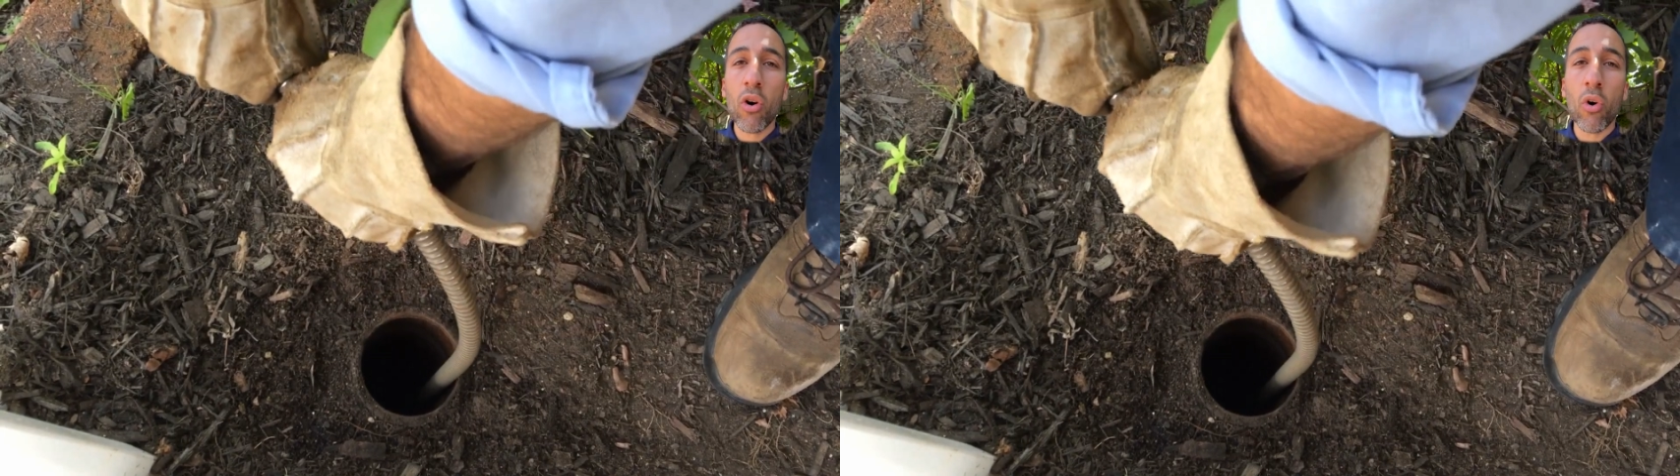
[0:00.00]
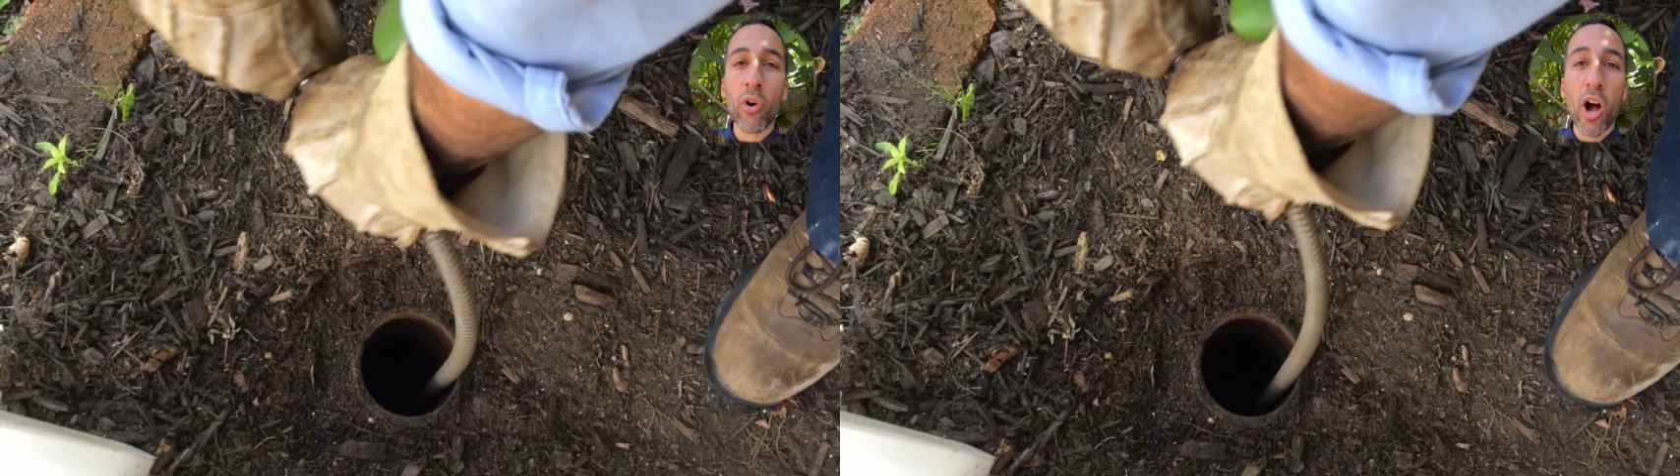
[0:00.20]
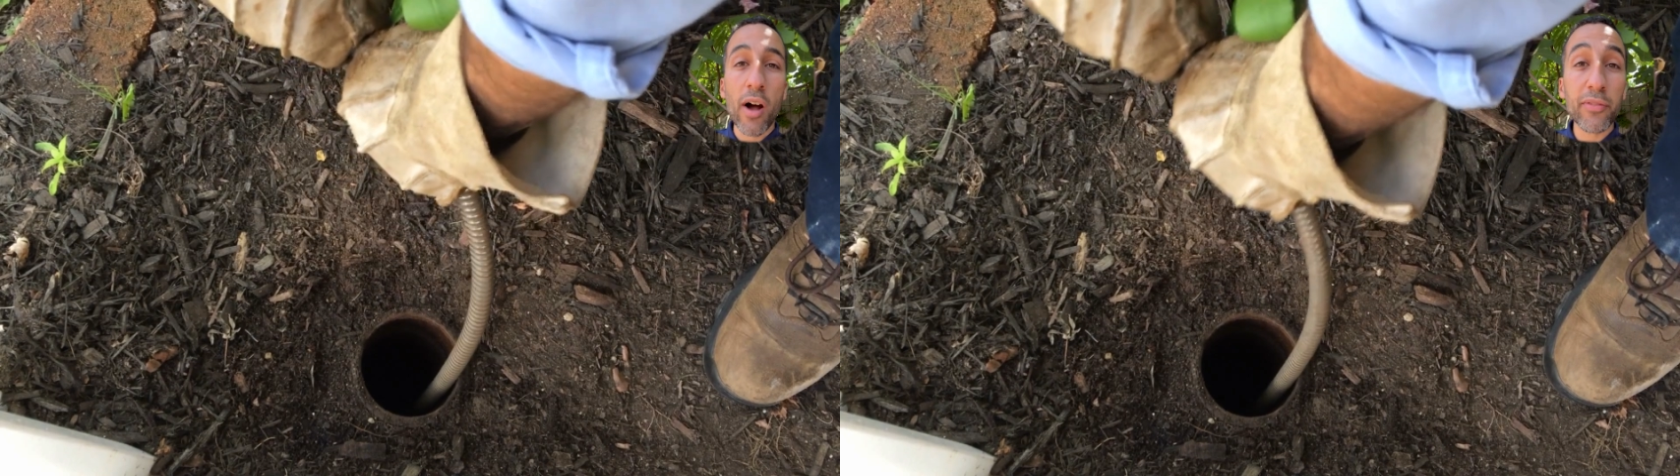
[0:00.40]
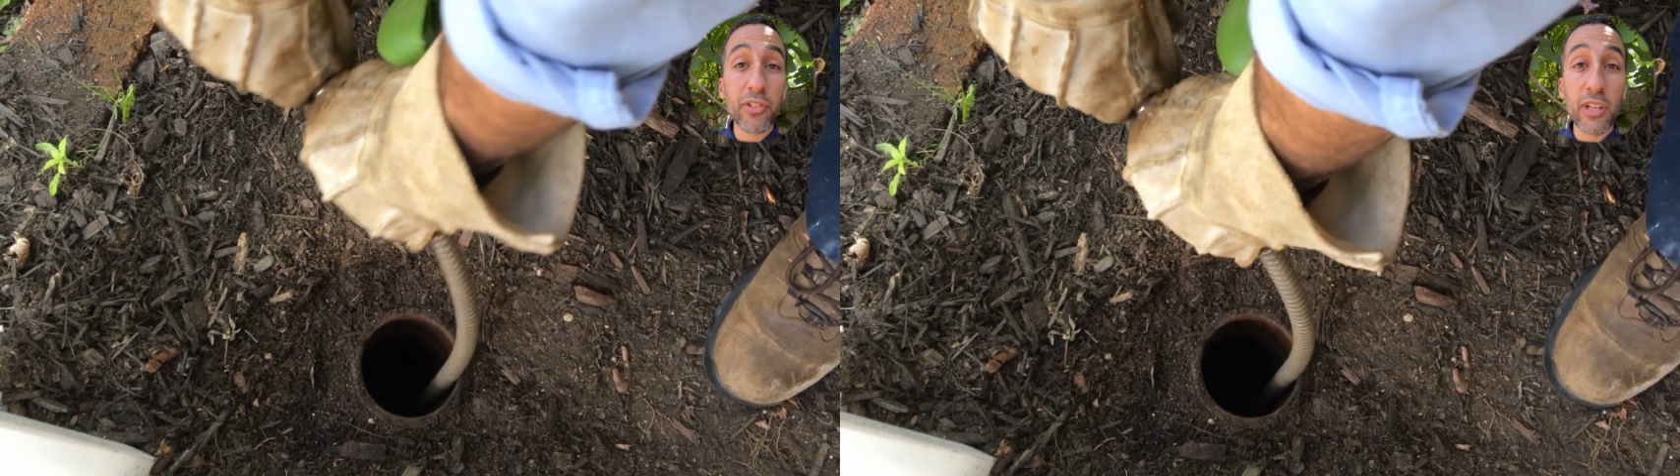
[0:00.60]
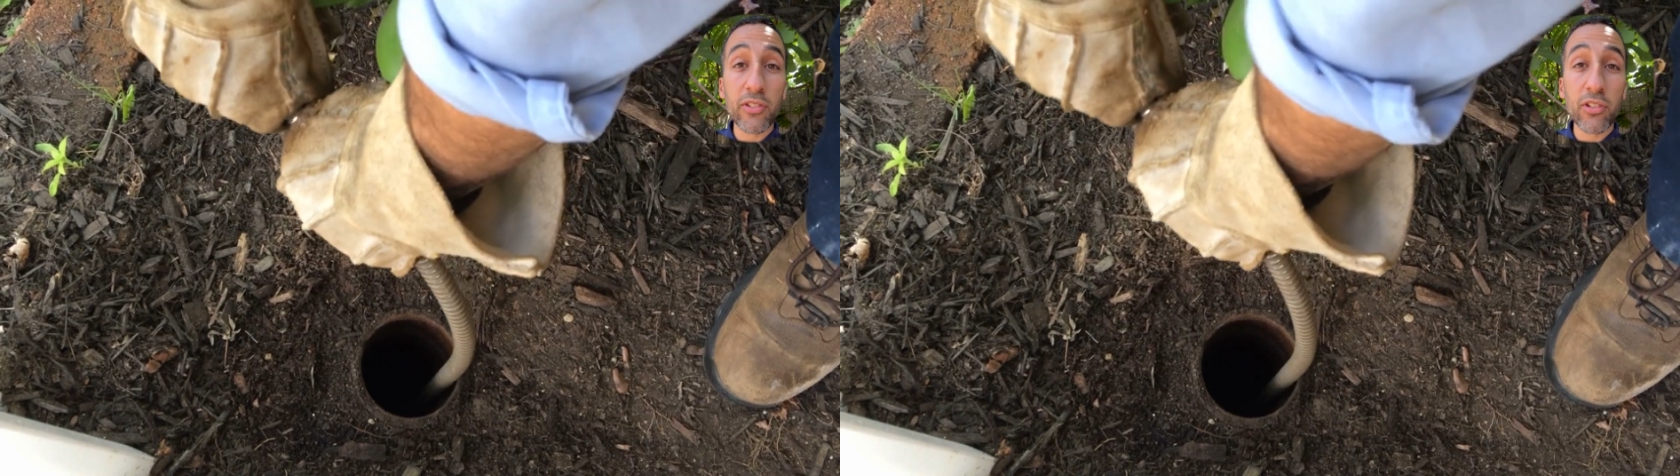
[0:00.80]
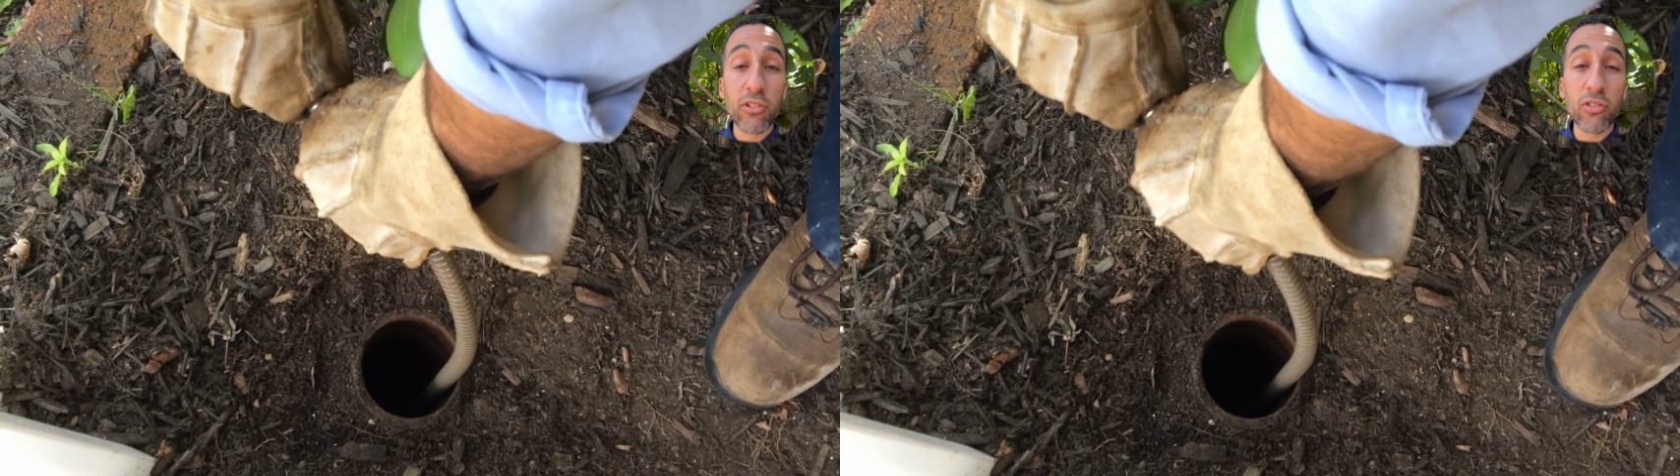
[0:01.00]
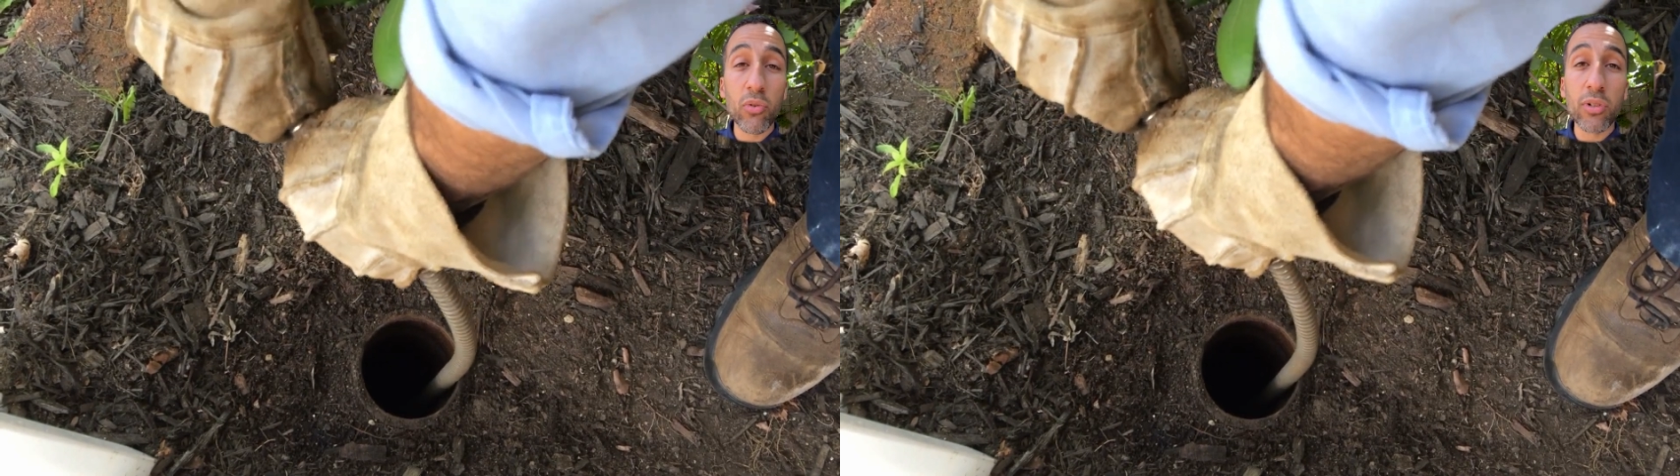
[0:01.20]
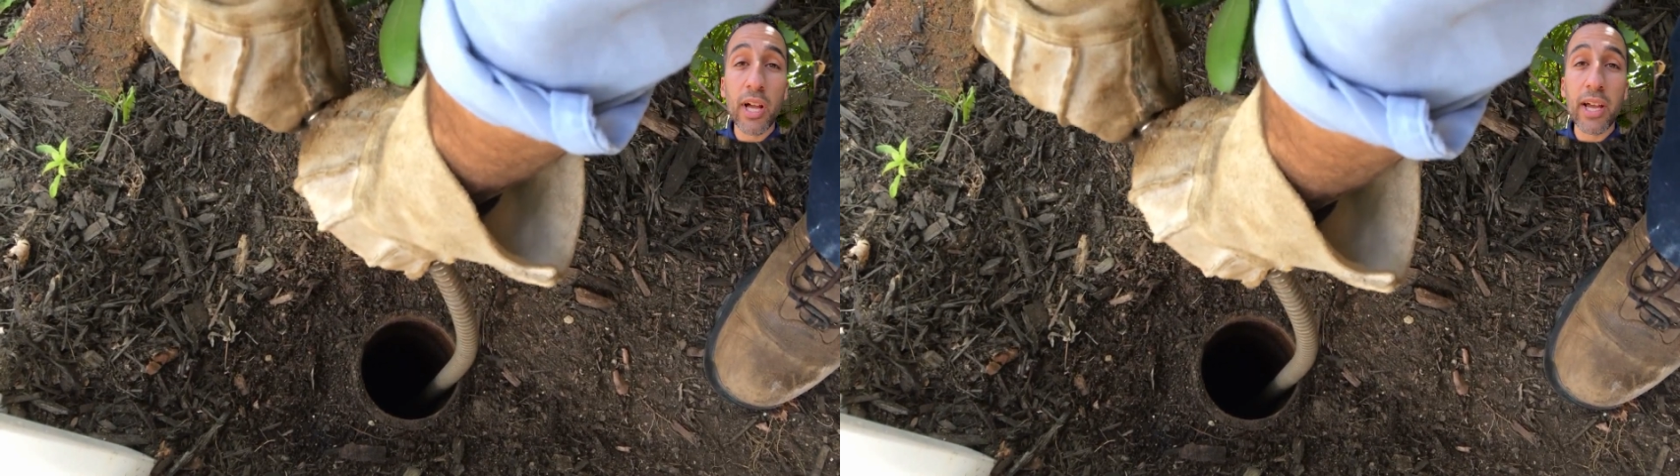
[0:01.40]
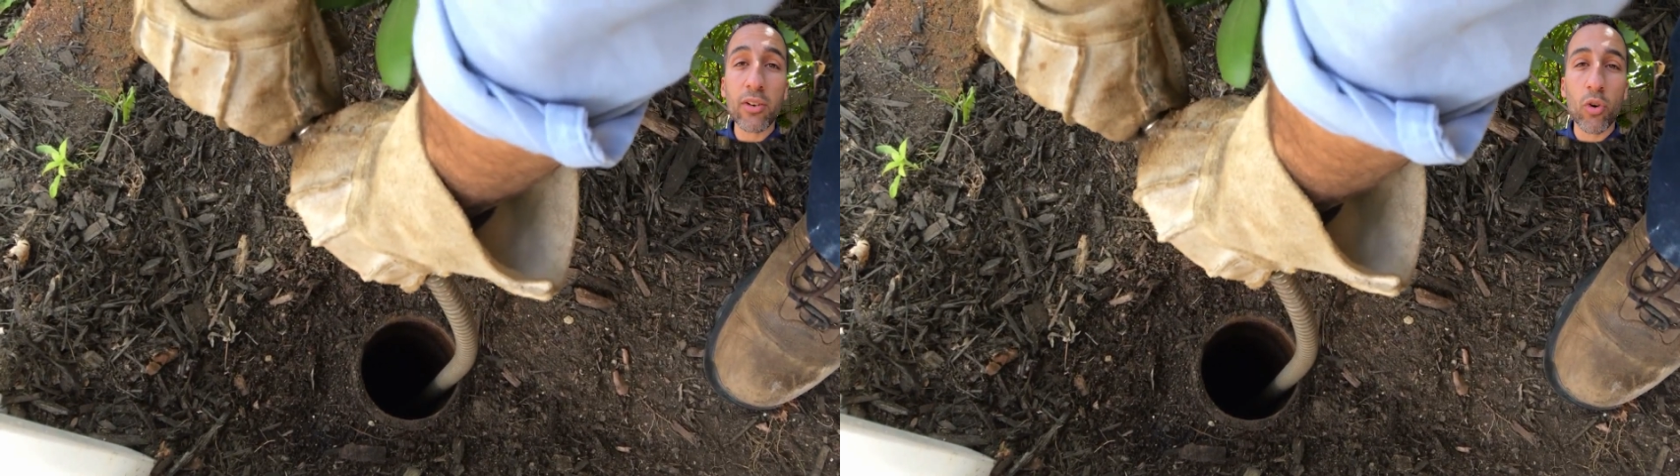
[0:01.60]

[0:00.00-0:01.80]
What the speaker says: or offsets in the sewer line